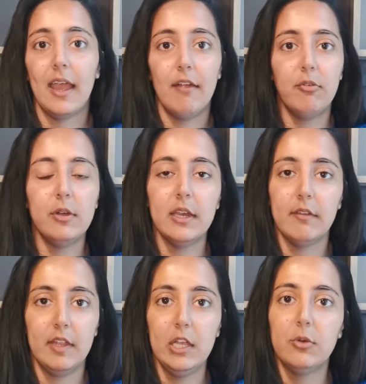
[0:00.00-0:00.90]
everyone can
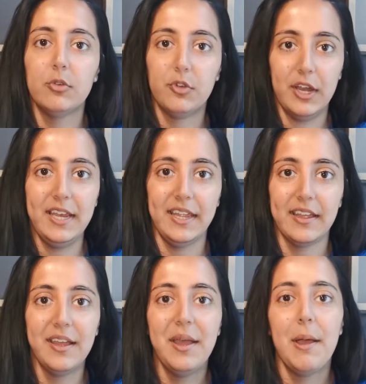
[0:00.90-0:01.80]
have equal
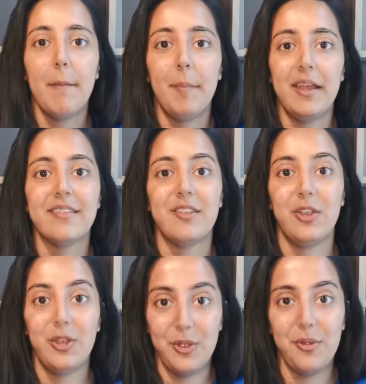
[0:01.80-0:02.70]
training, but it's
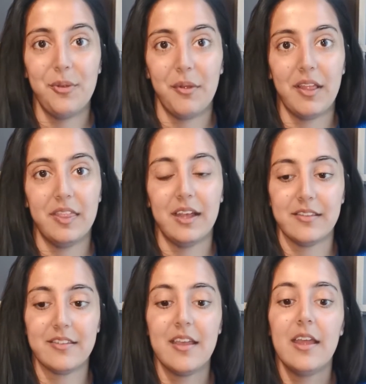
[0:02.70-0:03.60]
you that's